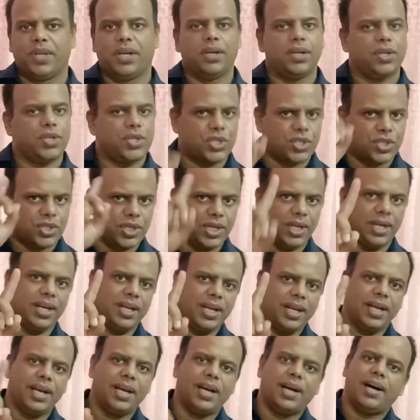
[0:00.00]

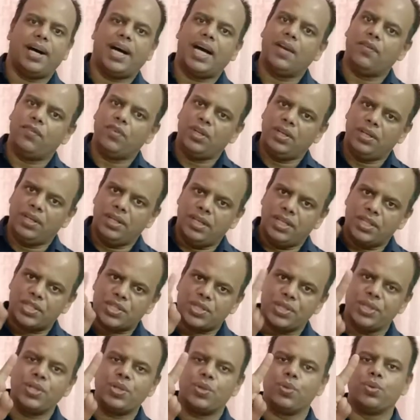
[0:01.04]
still I will
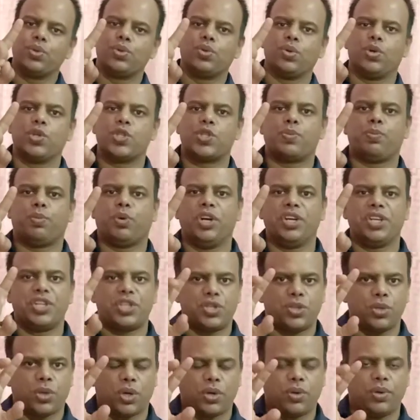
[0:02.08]
listen to those points
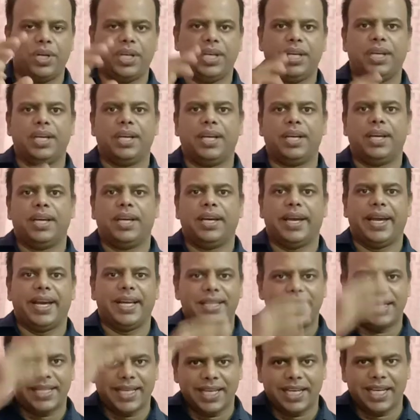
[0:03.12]
thoroughly,
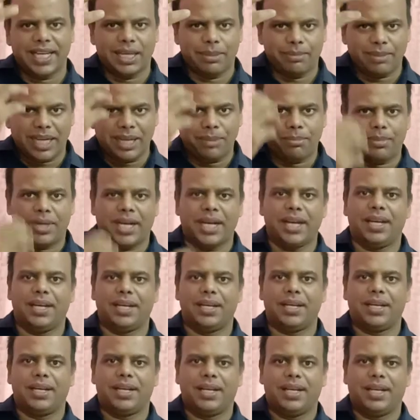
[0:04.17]
and then in my
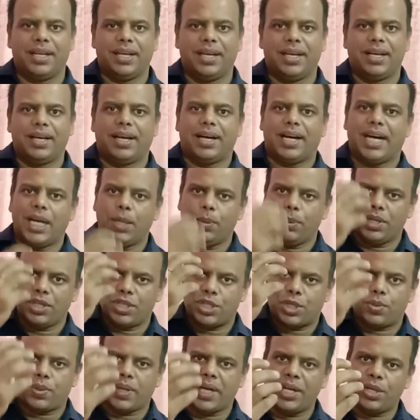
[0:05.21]
mind I will
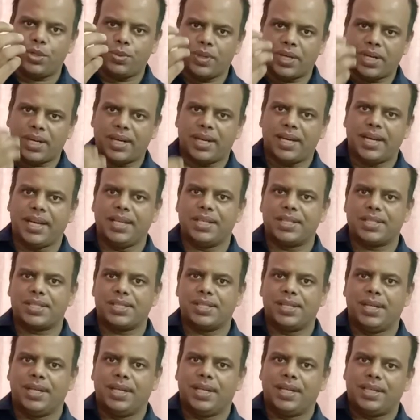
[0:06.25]
try to
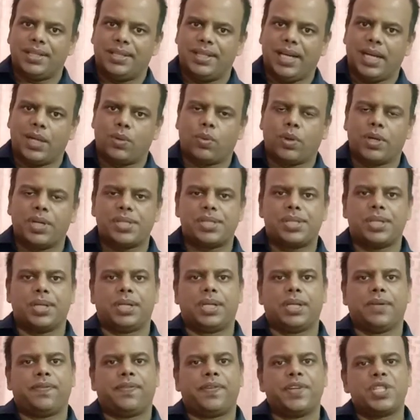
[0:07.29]
analyze that what is the
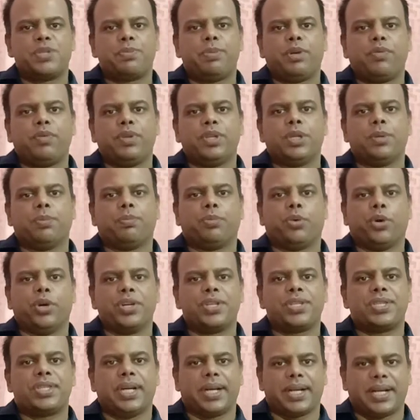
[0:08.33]
difference between the
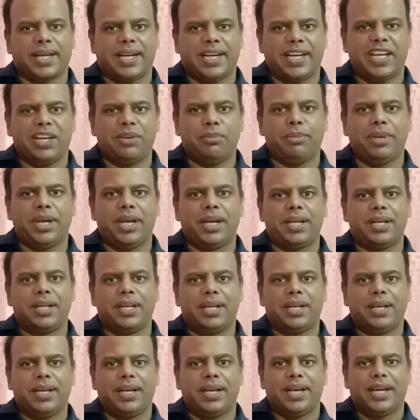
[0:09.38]
points that I have made
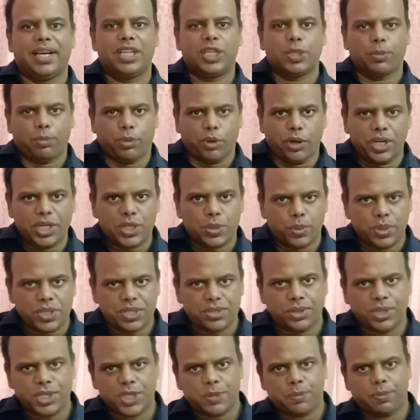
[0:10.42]
and the points
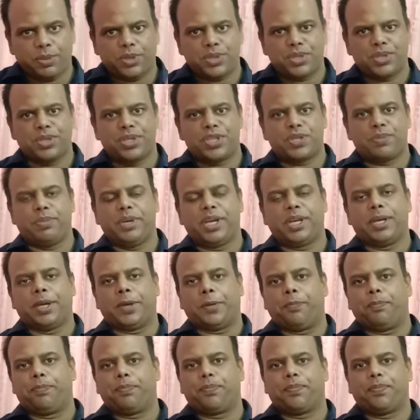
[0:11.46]
which this person is making.
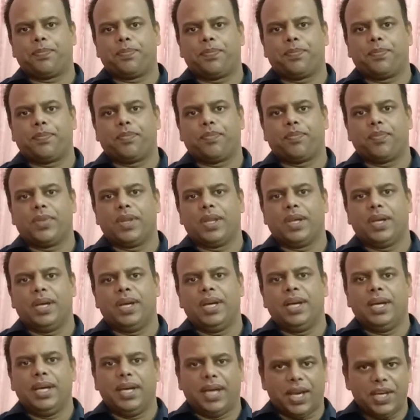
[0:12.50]

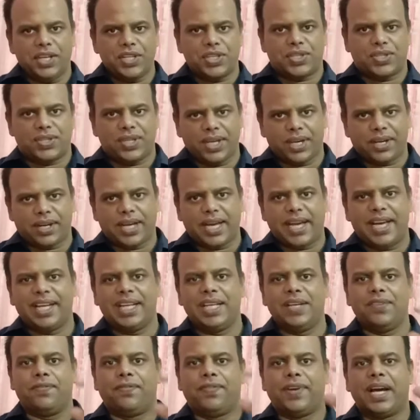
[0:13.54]
Is there
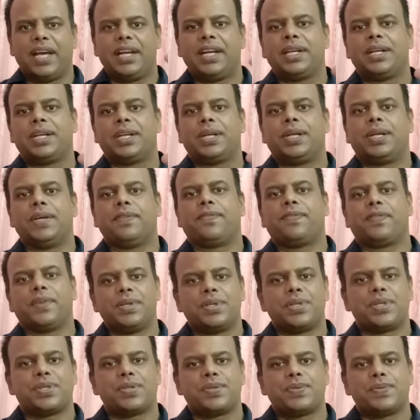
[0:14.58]
any valid
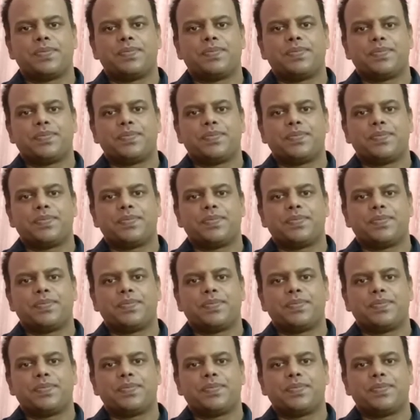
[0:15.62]
difference?